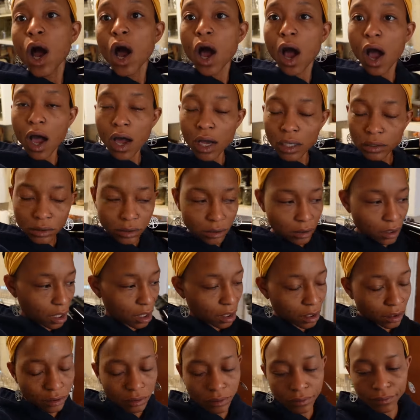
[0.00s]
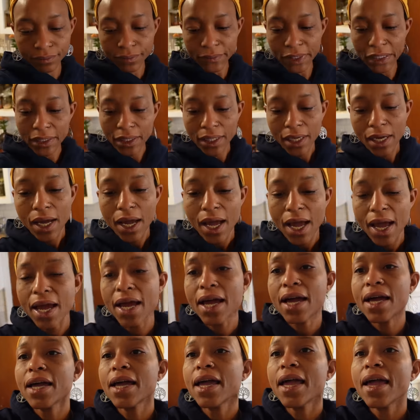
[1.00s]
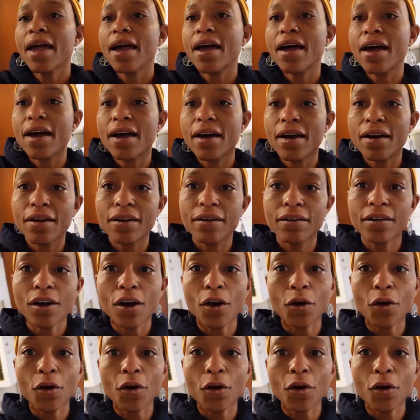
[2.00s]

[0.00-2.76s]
Also, I had